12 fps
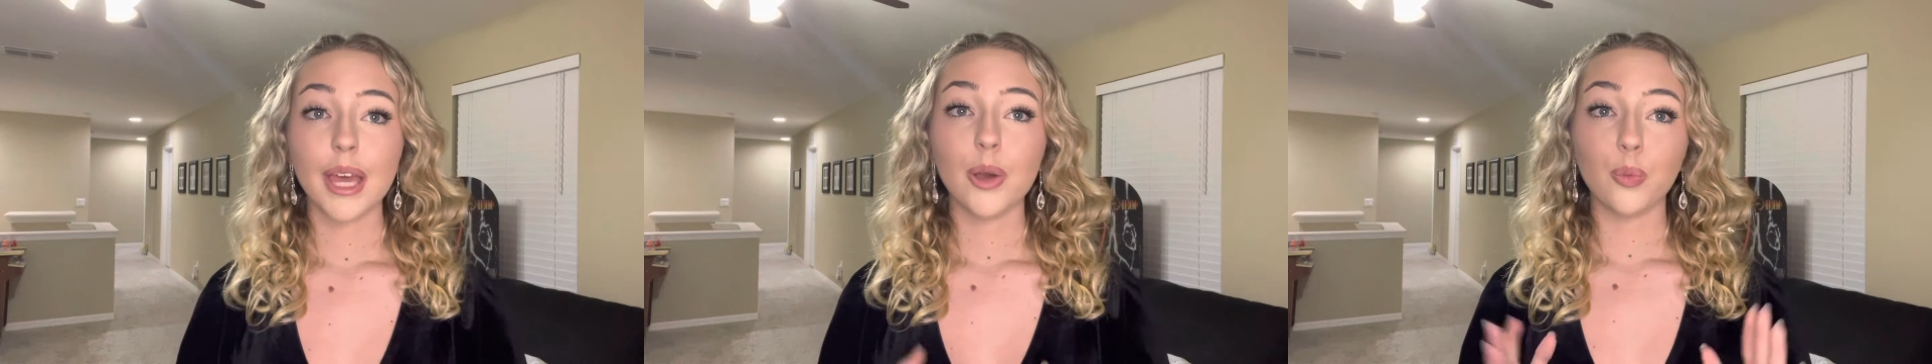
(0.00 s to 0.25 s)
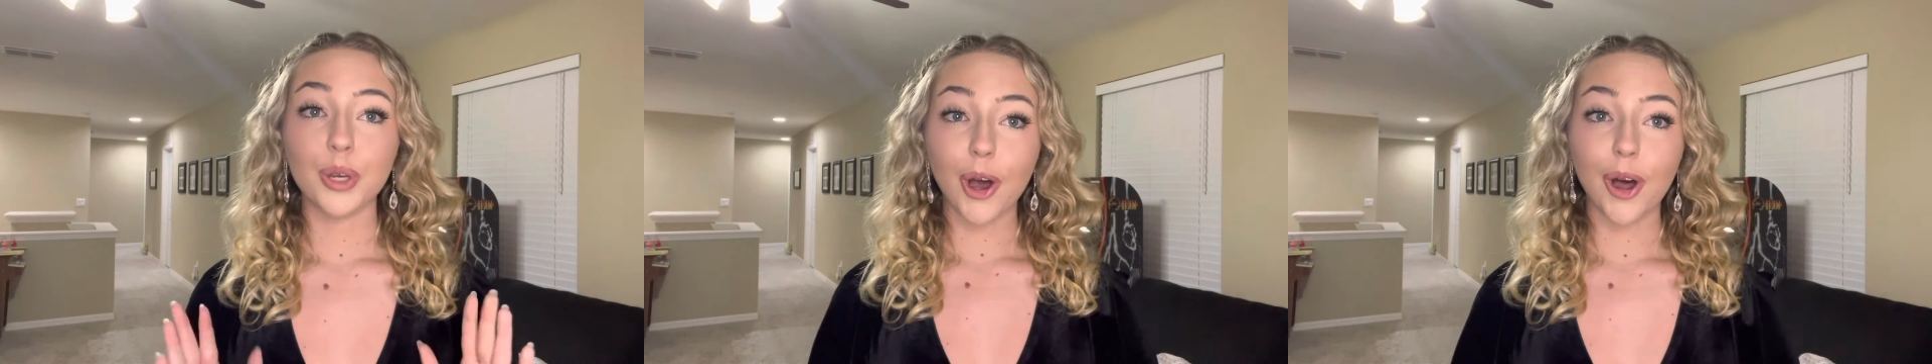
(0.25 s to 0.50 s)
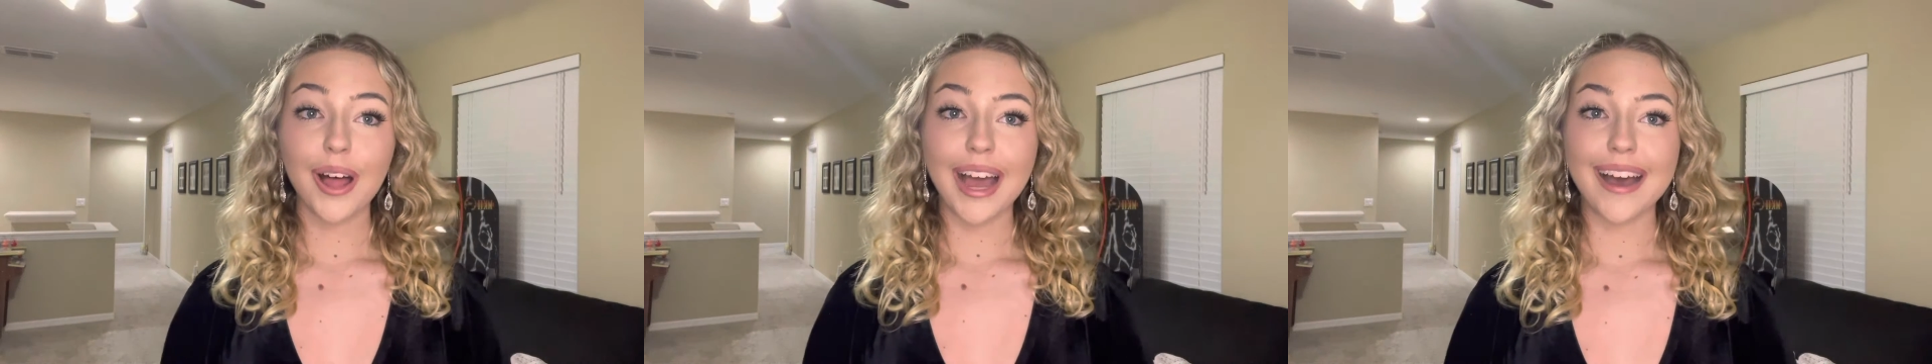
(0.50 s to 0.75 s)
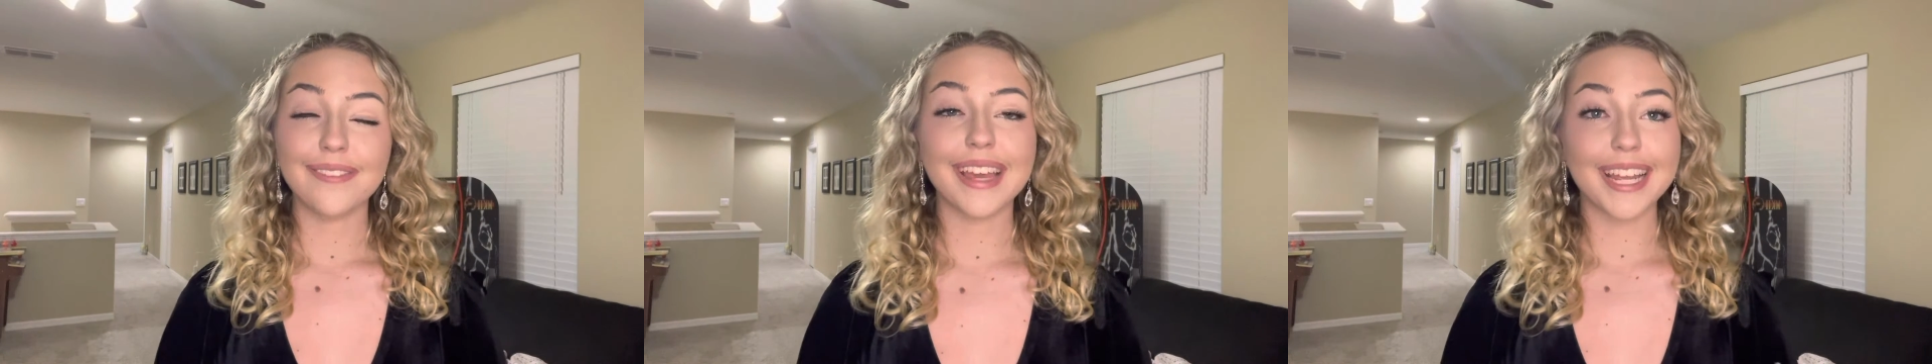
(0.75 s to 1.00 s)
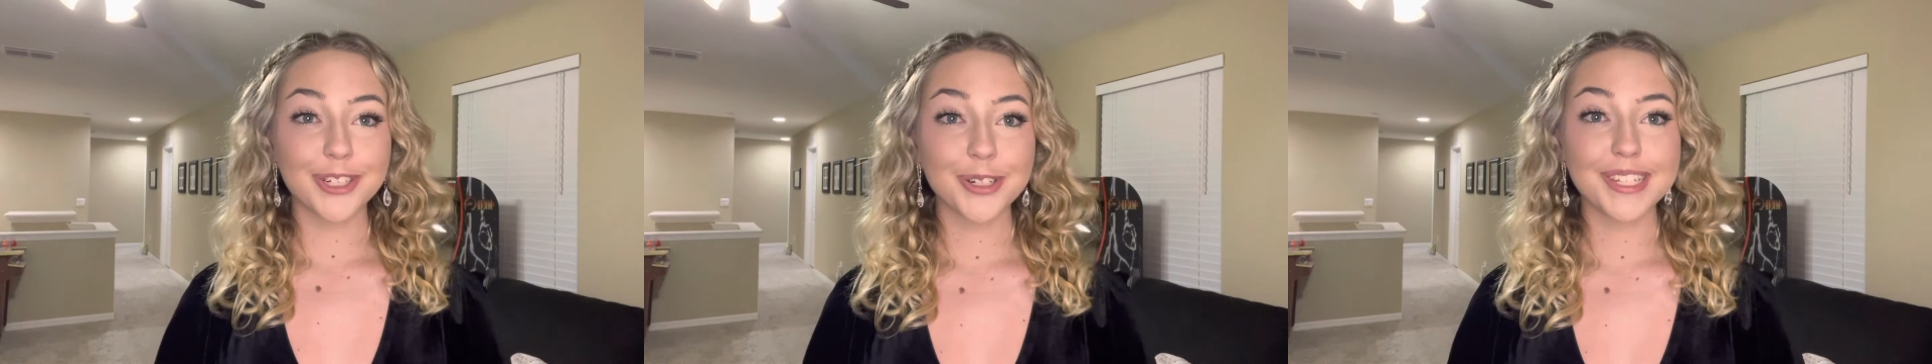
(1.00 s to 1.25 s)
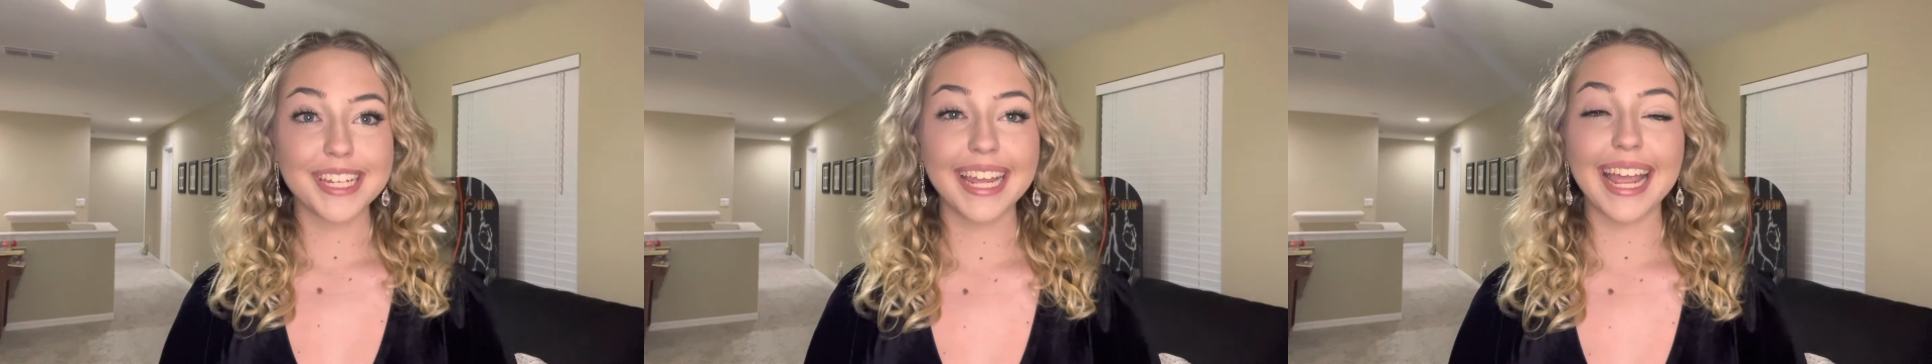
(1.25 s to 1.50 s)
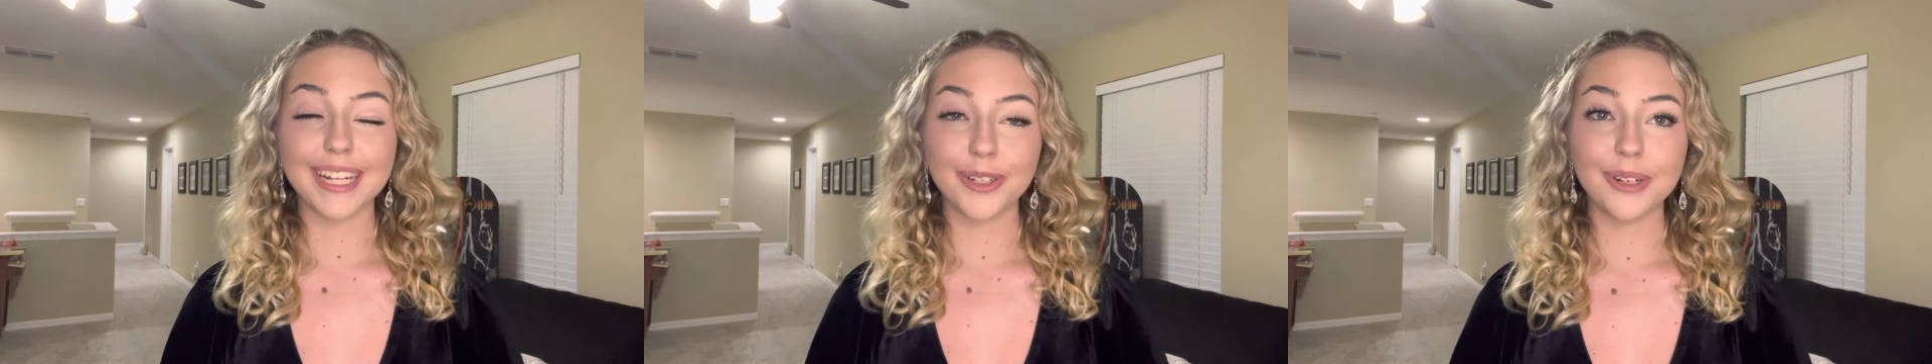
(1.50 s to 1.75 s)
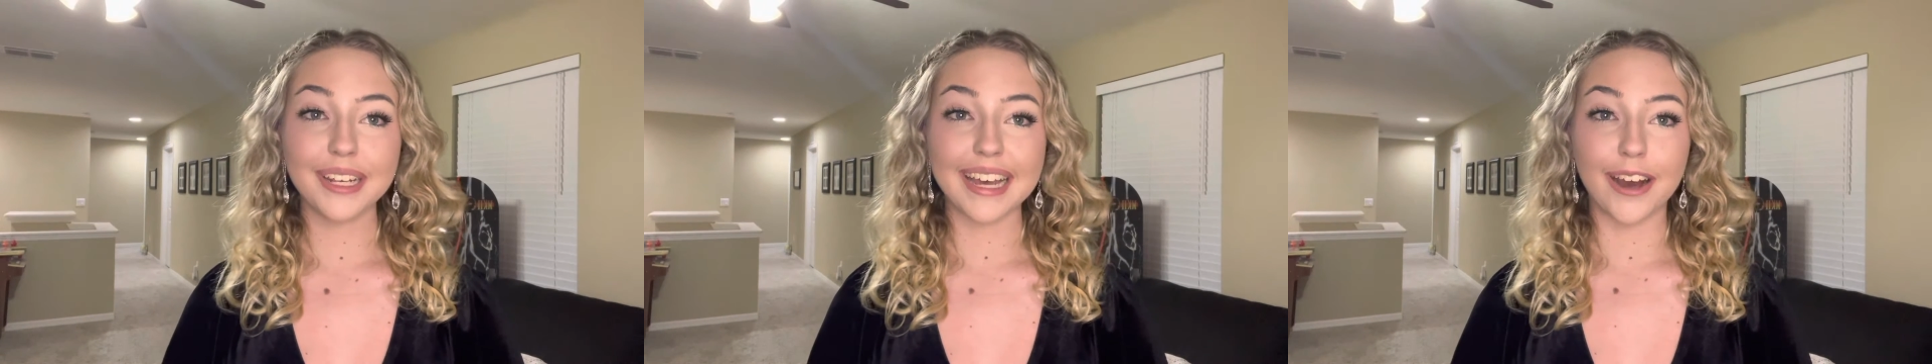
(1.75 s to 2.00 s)
We all have interesting and
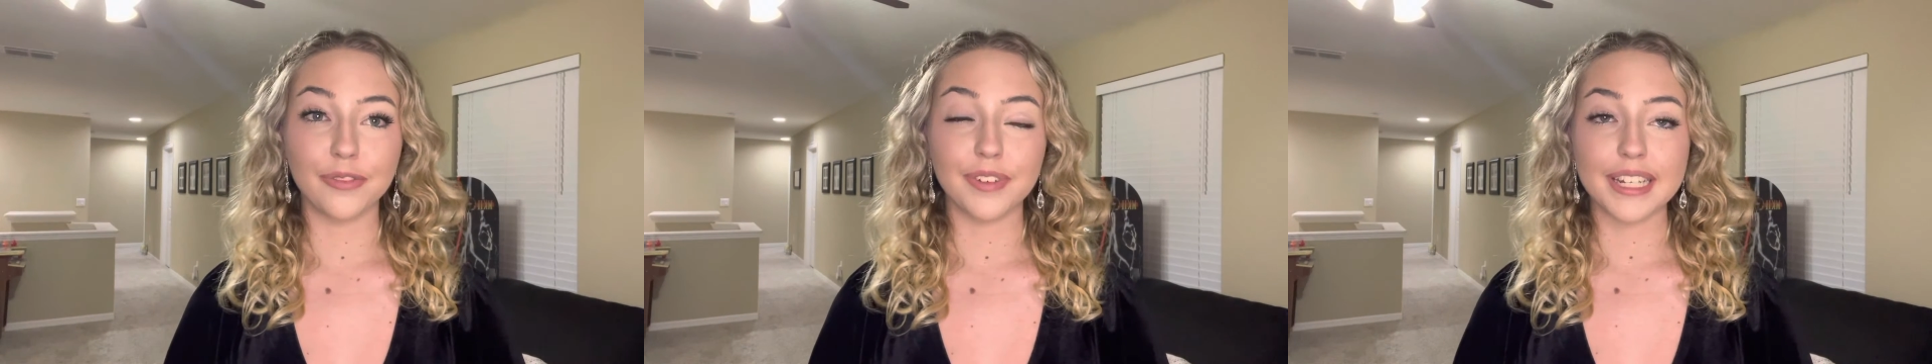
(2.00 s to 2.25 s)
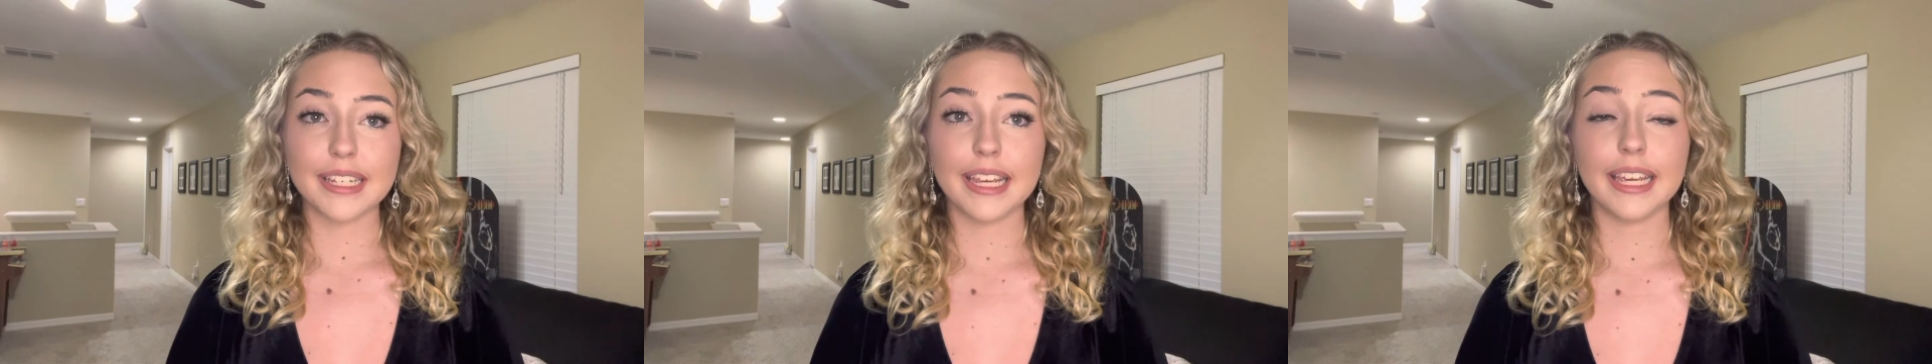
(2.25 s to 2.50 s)
unique outfits